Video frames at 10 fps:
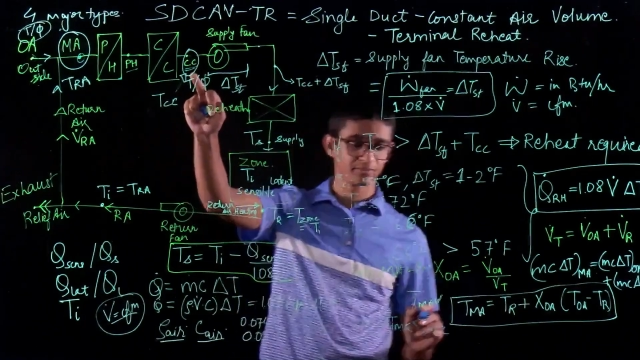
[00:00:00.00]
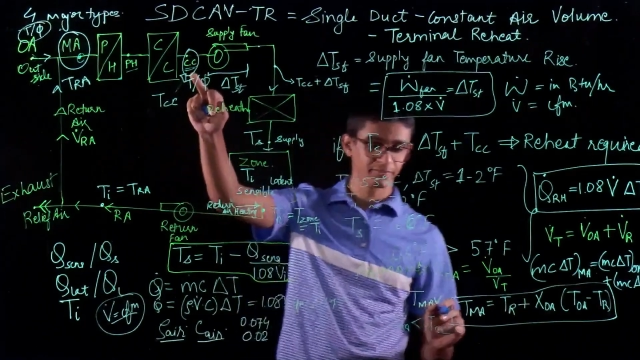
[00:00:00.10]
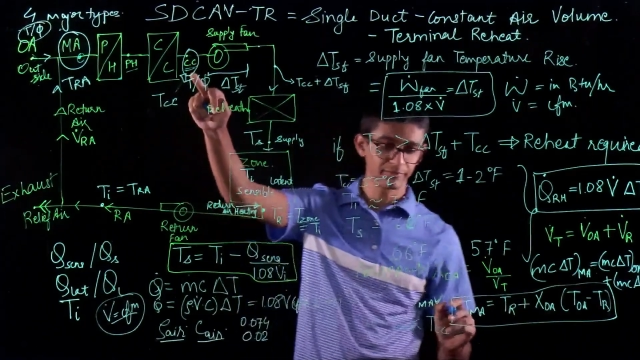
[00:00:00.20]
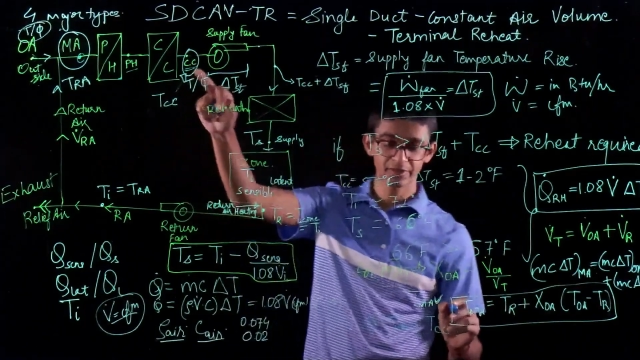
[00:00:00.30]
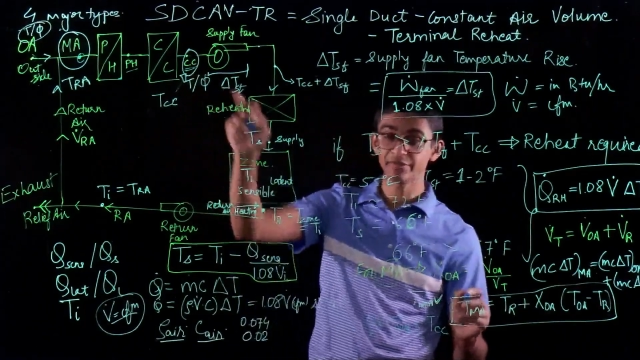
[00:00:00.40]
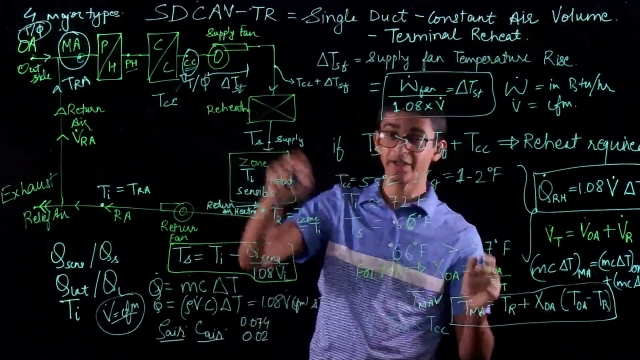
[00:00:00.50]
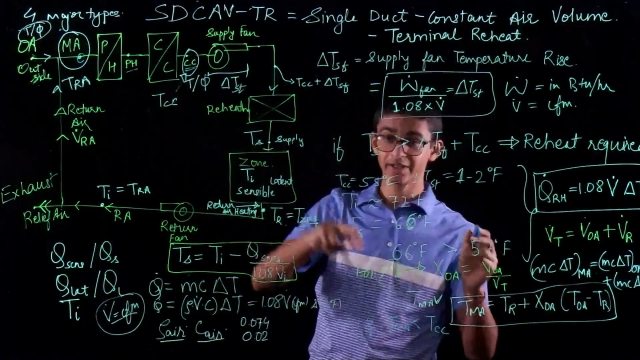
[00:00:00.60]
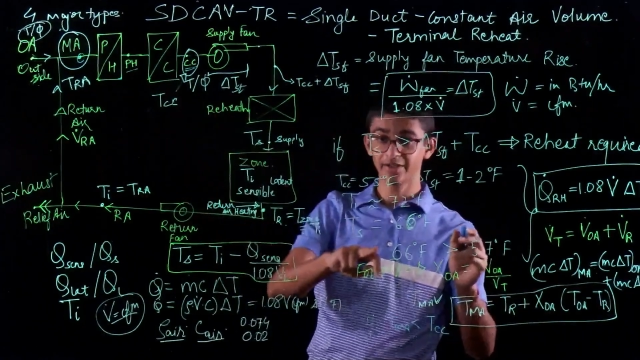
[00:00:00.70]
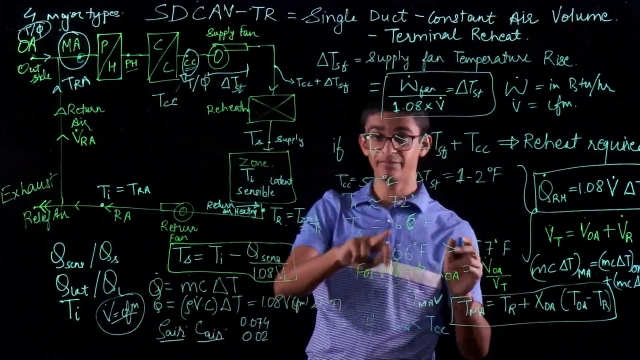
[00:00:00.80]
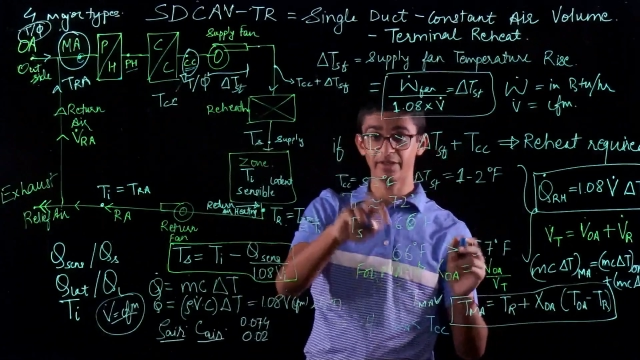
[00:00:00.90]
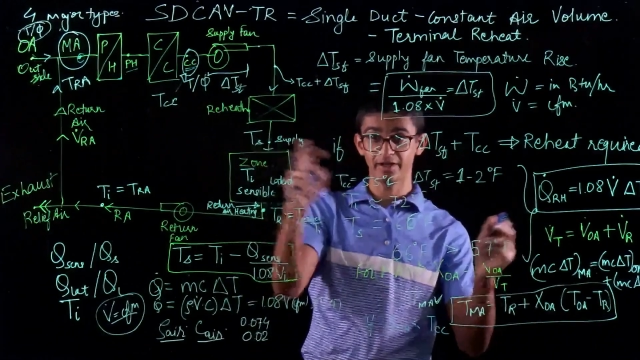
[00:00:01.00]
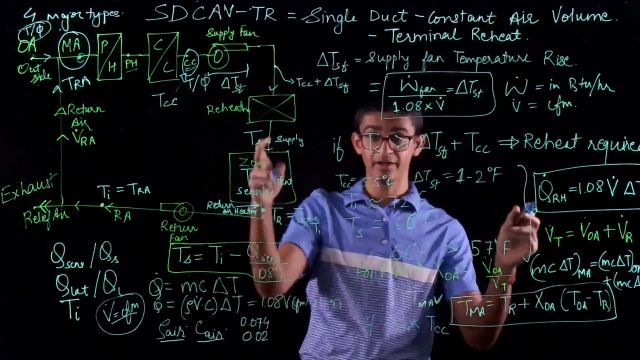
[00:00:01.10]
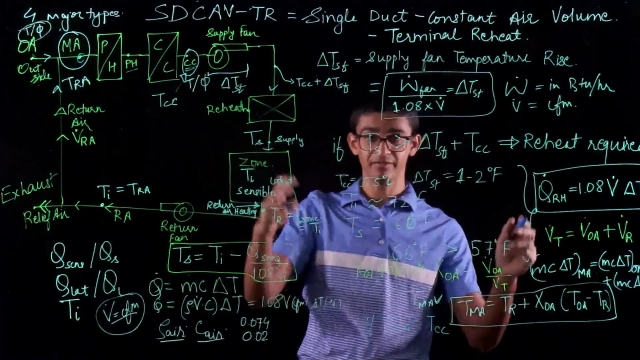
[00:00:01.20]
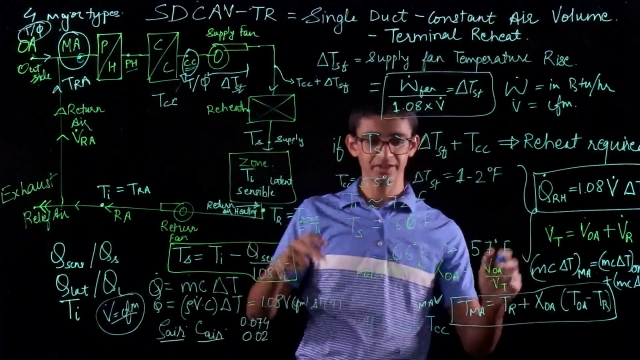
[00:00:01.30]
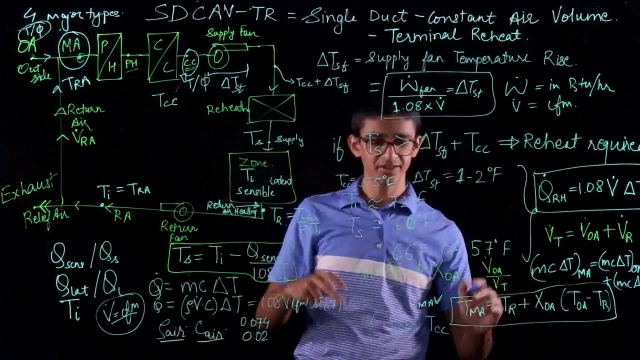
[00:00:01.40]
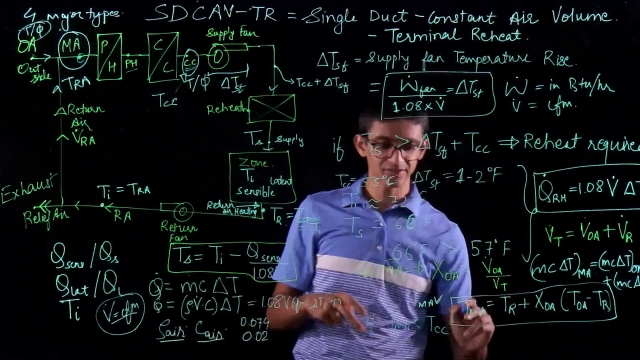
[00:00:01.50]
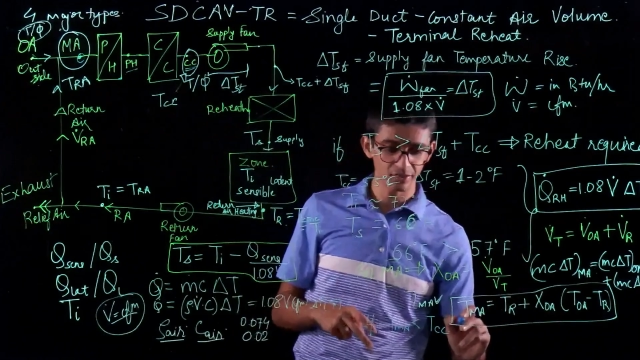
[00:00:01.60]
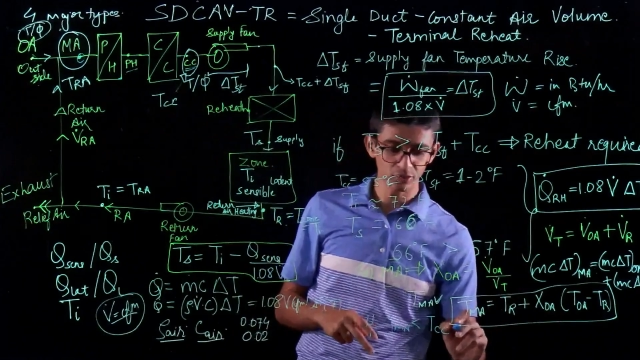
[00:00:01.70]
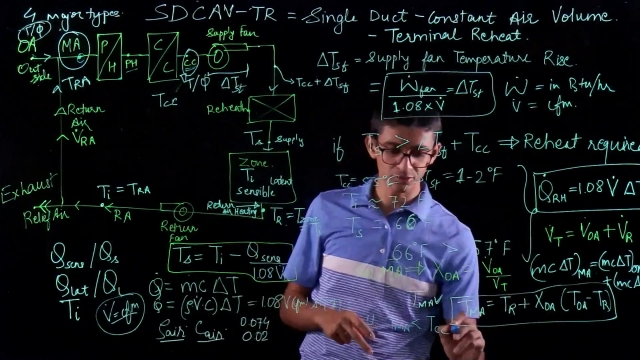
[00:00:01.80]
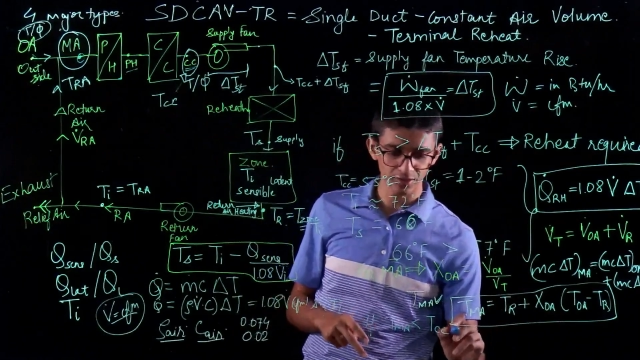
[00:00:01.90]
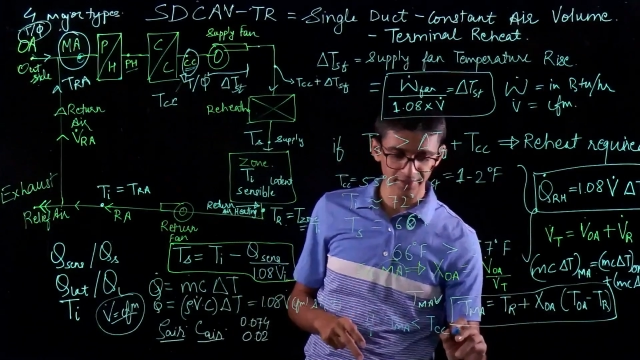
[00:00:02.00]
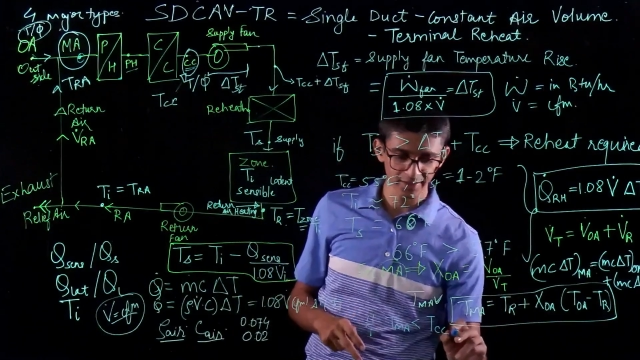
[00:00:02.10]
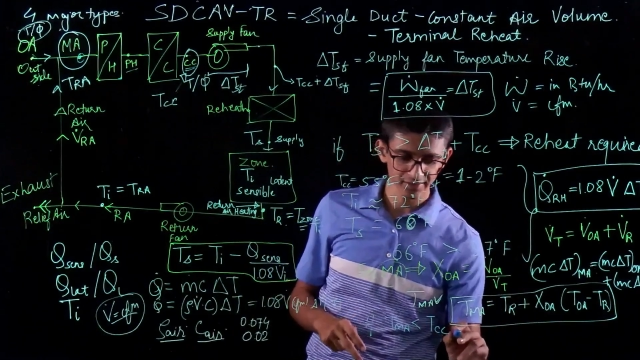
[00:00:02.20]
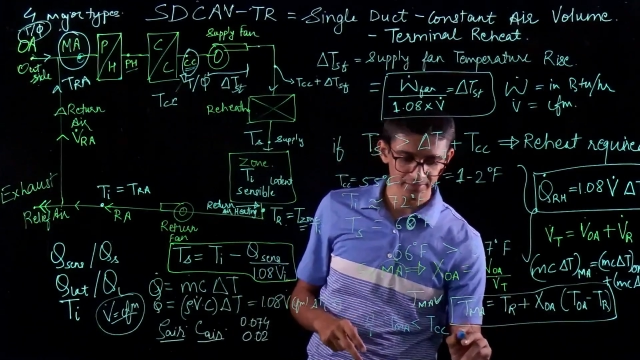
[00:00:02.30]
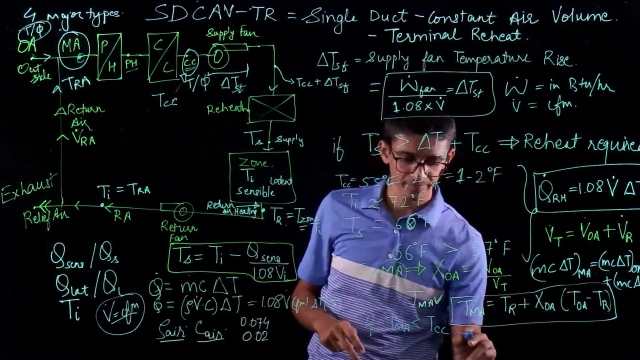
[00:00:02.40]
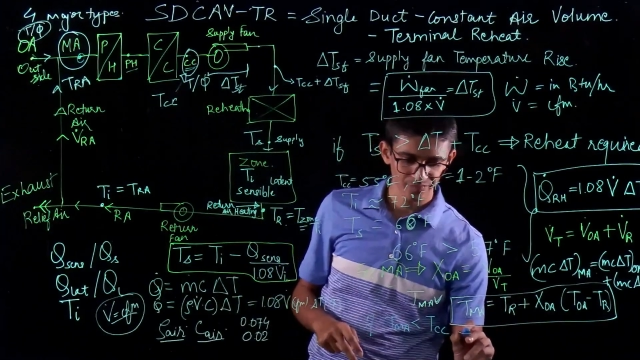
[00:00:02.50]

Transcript: 55 degree Fahrenheit, which is the usual case,